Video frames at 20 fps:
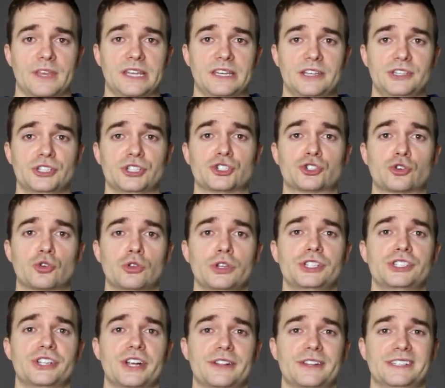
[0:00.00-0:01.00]
They need to
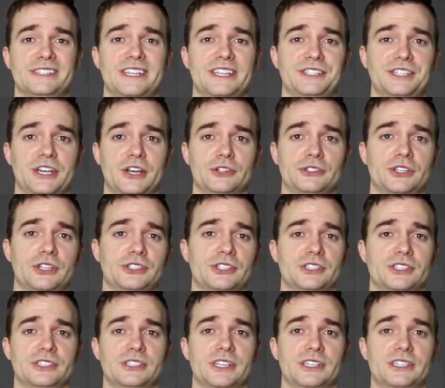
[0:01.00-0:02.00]
truly share the details such
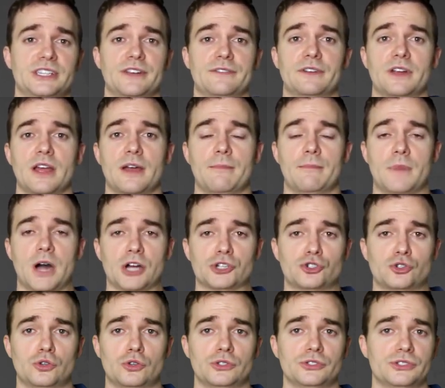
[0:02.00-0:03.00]
as the different
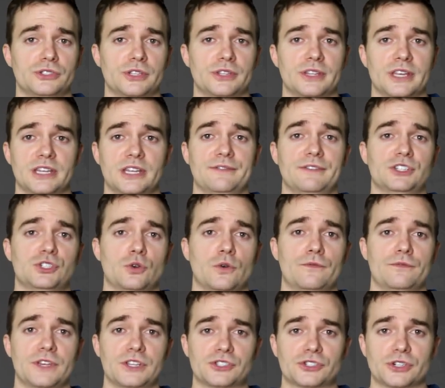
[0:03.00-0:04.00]
modules, the individual
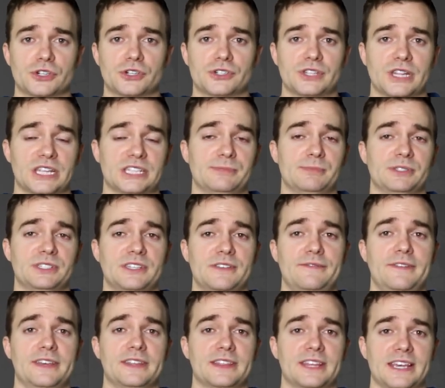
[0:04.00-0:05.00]
features, and the
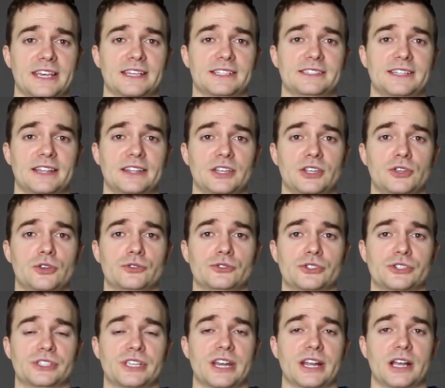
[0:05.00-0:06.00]
specific things that the
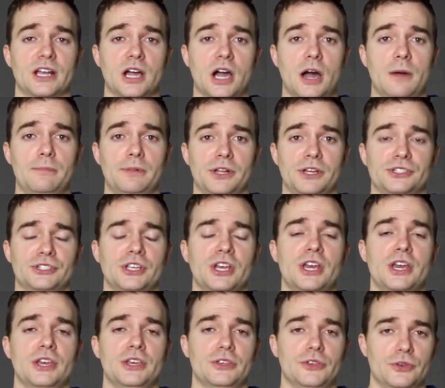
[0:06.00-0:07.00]
users can accomplish
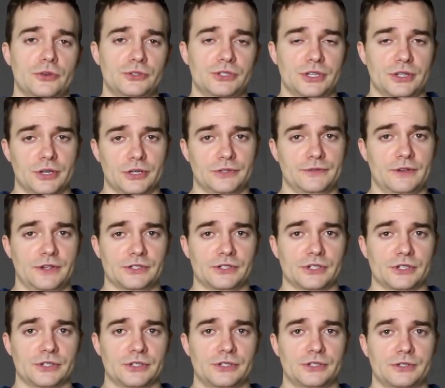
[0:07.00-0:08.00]
using those
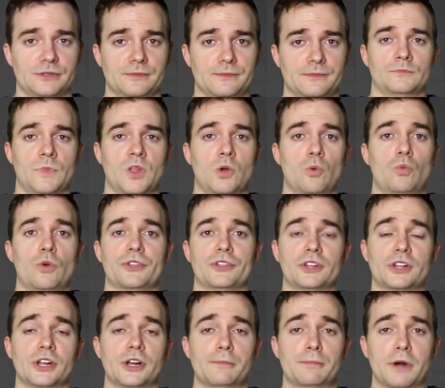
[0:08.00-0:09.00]
features.
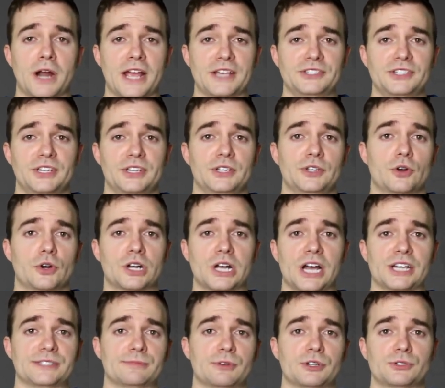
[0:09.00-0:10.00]
With clear pricing, your
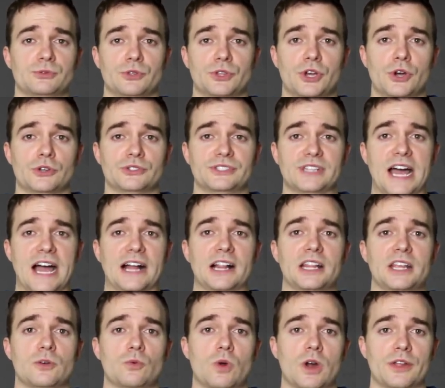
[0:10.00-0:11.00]
customers will know
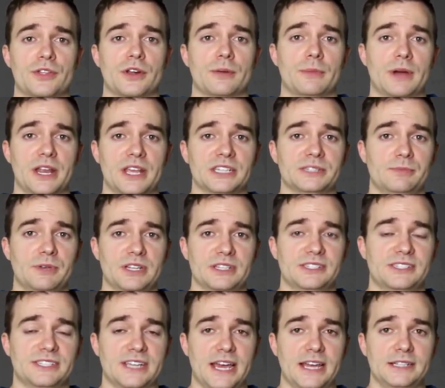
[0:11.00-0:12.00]
exactly where their money is being
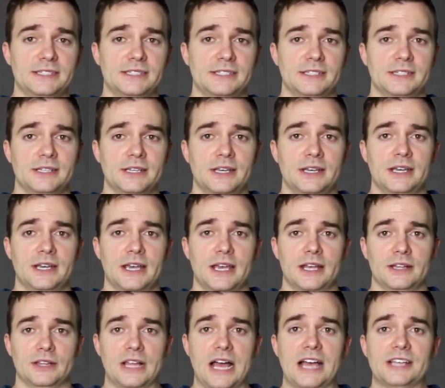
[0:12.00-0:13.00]
sent.
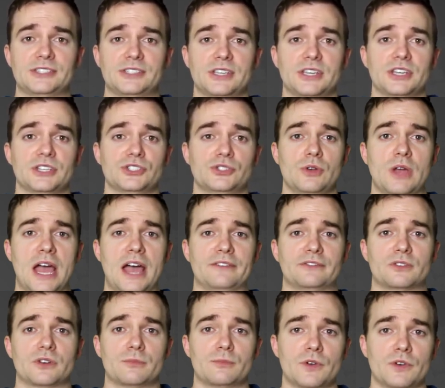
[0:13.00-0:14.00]
And last thing is you
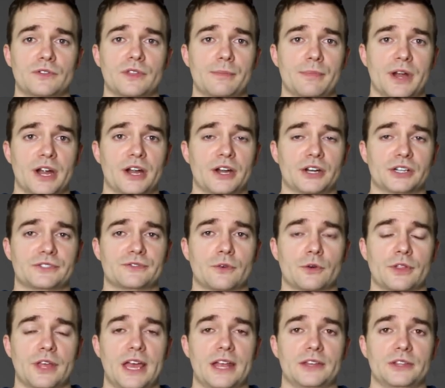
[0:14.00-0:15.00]
have to remove the barriers
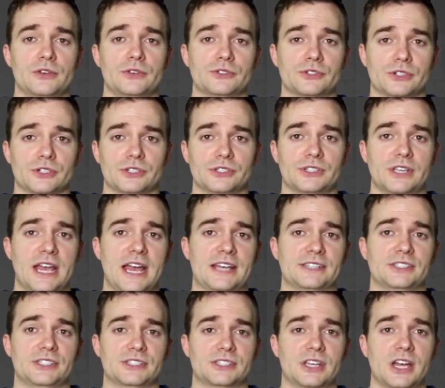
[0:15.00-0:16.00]
for the end users.
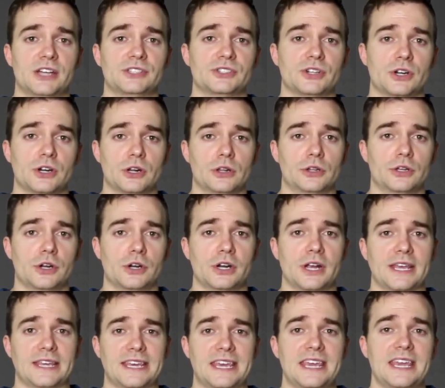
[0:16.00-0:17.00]
As discussed
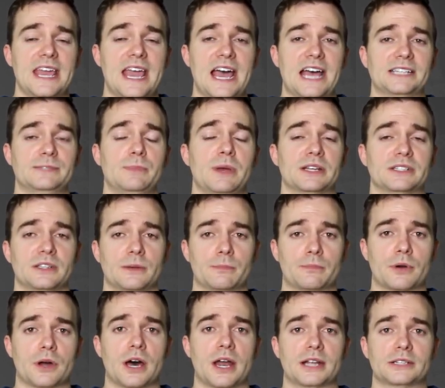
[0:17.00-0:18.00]
earlier, a key aspect
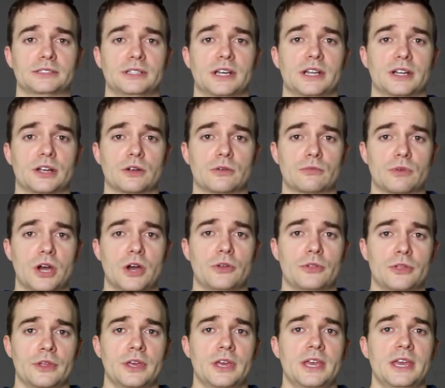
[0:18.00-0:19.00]
of product-led
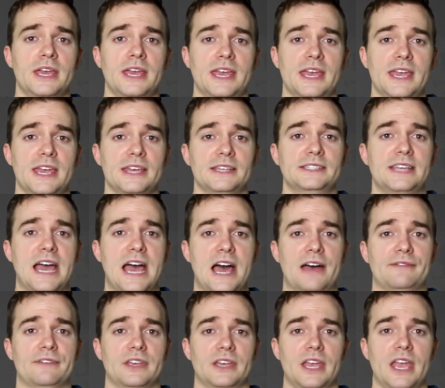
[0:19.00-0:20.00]
growth is
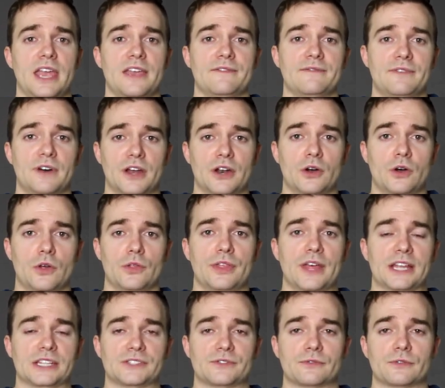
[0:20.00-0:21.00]
having a funnel
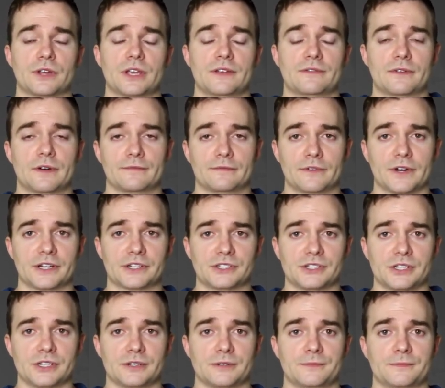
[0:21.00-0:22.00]
that's free from
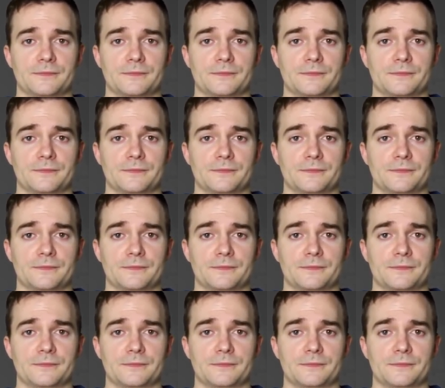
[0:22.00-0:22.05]
friction.